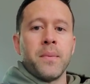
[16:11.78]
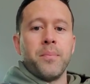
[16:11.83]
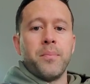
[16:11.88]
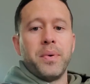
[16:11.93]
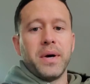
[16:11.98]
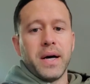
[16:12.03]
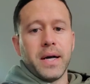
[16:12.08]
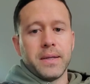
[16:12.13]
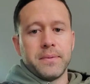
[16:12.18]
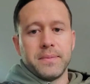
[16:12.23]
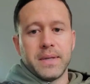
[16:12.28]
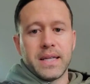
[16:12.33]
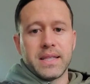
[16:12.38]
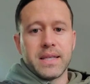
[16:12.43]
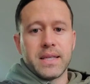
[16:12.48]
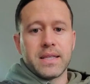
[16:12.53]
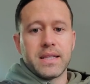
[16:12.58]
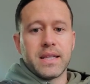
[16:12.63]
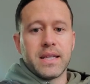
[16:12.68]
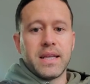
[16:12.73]
But at the
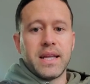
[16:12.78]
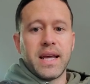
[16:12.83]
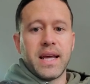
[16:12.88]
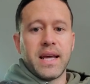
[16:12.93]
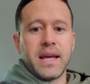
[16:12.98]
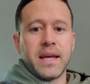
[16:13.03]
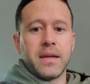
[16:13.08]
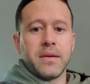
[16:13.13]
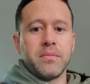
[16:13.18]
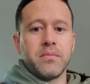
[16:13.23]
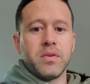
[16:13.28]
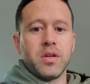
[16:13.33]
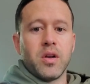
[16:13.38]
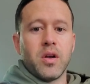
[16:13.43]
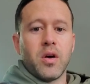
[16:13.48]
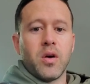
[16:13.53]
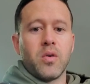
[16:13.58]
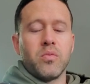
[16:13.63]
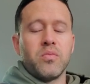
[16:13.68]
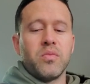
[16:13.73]
end of the day, you
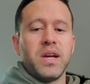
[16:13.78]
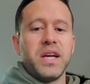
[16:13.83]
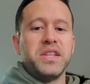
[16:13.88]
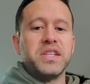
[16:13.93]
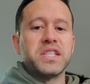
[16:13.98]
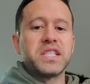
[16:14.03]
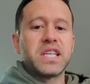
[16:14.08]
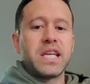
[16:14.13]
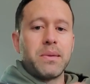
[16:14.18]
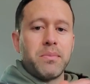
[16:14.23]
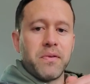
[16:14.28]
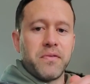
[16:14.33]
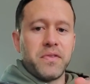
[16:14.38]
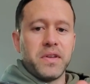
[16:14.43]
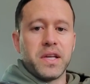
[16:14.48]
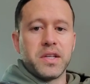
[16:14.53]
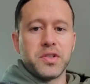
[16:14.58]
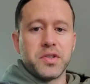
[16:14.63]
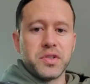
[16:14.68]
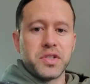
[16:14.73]
know, in the scheme of
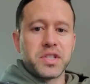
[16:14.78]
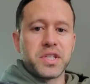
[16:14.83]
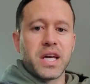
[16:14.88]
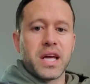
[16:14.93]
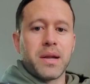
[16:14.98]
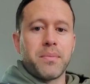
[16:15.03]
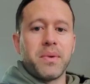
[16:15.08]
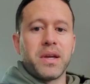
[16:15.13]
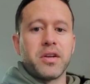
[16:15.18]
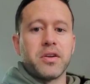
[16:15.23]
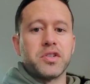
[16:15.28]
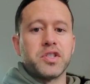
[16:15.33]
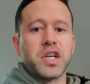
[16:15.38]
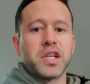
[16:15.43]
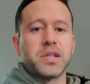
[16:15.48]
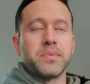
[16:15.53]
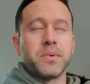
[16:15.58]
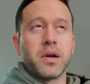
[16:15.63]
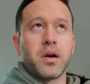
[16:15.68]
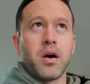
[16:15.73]
things, you just got to make your
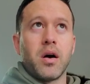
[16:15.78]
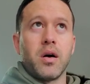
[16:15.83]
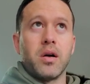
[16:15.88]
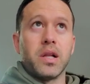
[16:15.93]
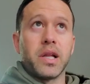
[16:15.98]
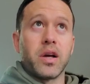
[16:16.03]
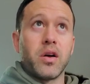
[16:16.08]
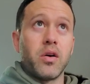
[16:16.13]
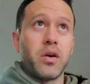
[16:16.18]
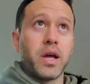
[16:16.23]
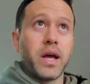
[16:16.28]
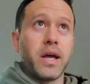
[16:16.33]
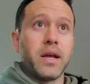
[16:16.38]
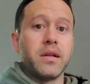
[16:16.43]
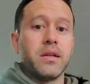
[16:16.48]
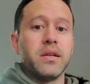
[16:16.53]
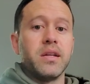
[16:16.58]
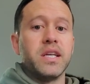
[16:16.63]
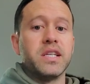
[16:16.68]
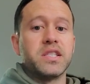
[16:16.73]
judgment call like,
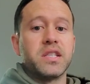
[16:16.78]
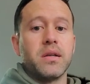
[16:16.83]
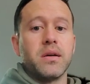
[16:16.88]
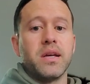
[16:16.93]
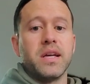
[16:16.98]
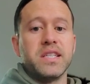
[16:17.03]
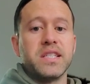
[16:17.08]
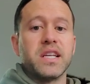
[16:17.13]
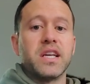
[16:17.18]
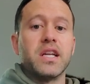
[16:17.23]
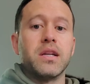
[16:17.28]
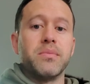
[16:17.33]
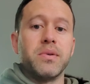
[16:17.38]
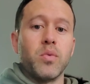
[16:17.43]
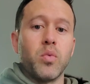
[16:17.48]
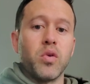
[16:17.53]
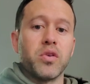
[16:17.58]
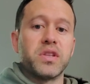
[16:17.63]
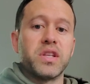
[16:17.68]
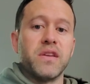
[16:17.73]
okay, is the is it going to be
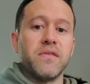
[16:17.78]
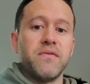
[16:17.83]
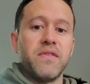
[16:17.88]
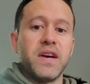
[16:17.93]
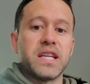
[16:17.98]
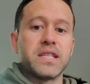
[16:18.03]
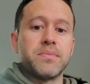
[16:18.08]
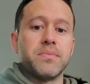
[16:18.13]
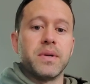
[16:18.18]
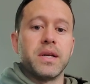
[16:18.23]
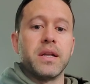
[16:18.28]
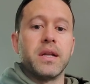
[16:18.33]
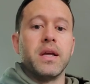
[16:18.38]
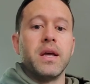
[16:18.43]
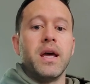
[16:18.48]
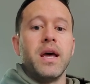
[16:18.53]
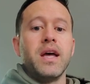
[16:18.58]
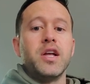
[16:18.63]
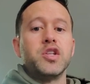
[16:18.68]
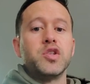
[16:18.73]
worth the investment?
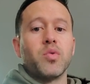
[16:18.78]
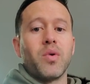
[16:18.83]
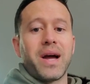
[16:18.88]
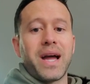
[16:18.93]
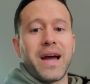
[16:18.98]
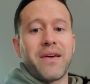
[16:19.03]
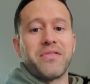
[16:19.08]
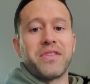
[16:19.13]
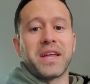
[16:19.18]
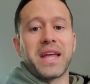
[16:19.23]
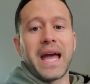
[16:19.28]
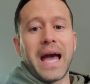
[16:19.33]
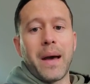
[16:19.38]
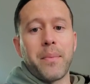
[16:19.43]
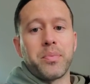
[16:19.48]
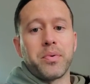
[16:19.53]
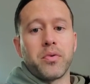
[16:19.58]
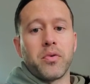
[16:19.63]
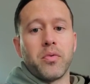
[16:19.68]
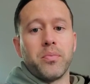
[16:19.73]
Do I have the
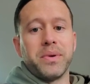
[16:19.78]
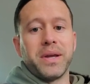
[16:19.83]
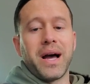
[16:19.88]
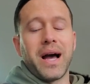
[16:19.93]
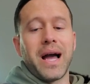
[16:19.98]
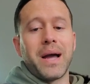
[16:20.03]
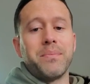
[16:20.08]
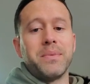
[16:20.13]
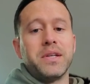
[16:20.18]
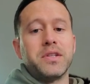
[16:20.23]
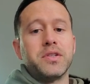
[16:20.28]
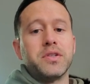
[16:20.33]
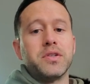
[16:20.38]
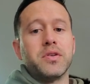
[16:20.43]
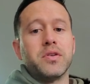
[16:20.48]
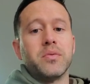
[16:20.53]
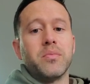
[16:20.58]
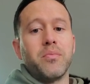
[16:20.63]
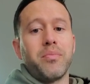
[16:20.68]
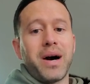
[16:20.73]
capital behind me
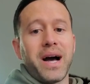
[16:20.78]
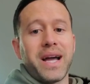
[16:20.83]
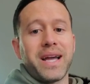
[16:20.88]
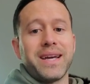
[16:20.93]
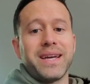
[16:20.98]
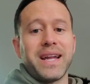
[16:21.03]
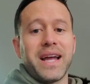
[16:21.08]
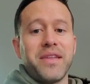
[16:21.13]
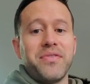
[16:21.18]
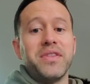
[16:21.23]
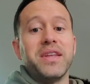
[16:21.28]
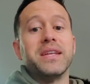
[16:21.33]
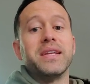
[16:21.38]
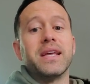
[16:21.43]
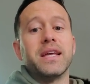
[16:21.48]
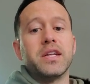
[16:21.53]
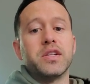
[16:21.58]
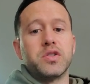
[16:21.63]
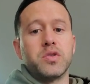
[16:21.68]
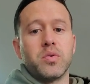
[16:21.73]
to buy it and then
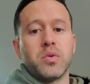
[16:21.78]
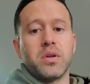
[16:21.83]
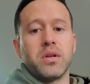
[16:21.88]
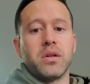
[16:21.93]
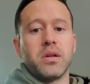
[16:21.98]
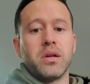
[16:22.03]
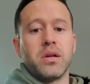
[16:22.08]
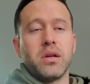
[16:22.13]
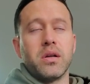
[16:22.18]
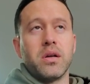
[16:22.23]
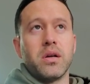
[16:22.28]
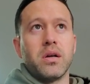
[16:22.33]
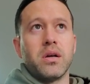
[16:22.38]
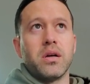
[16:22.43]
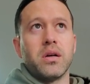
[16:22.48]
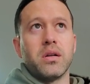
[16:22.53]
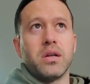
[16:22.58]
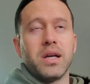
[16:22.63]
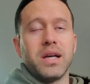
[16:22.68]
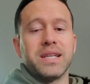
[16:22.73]
get it to an,
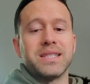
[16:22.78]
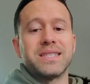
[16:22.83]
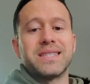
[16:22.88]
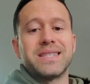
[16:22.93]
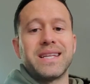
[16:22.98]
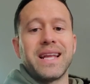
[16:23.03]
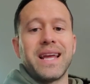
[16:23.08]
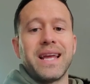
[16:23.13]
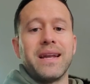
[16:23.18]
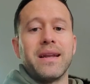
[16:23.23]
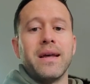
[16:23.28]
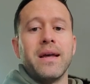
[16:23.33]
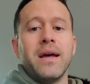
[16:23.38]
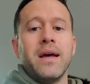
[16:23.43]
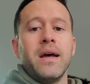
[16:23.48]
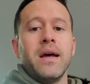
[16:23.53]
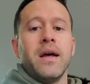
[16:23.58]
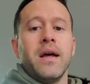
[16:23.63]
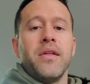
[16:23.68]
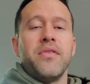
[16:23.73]
uh, a state
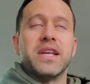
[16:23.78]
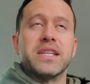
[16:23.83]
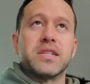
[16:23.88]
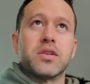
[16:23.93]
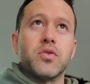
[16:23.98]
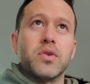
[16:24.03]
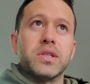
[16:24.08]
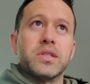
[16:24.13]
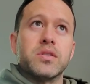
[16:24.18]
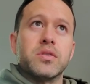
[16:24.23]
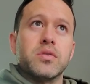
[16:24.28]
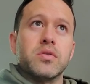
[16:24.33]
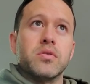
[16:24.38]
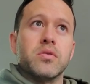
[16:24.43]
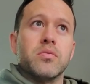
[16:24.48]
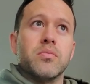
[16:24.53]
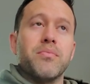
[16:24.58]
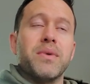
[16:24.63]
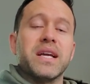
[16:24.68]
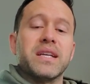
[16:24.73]
that's going
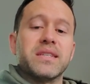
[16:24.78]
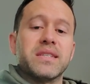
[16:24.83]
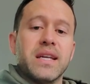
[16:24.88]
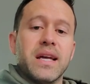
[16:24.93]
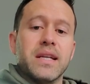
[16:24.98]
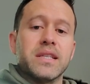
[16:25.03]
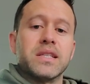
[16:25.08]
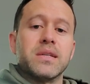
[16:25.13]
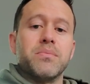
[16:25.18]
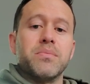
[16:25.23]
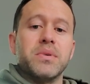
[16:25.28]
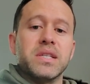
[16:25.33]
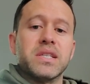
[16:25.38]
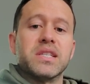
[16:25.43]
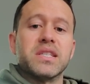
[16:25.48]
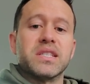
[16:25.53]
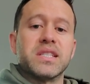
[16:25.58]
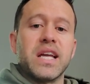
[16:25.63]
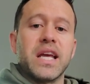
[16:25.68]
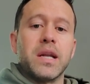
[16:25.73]
to make sense and be
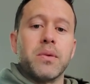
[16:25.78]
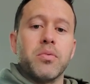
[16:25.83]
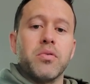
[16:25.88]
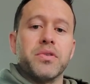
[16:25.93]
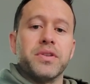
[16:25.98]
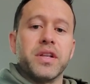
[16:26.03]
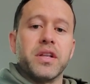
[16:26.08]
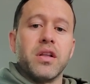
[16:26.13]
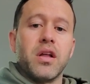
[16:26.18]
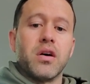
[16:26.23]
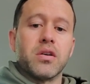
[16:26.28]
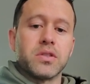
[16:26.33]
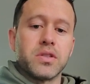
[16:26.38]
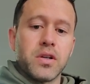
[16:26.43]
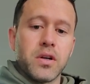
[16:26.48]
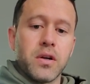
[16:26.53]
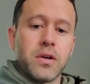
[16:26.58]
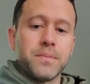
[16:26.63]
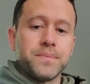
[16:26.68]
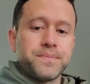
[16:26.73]
sustainable in the long
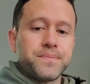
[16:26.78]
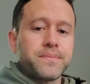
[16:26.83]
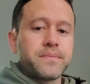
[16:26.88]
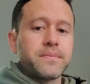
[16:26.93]
term?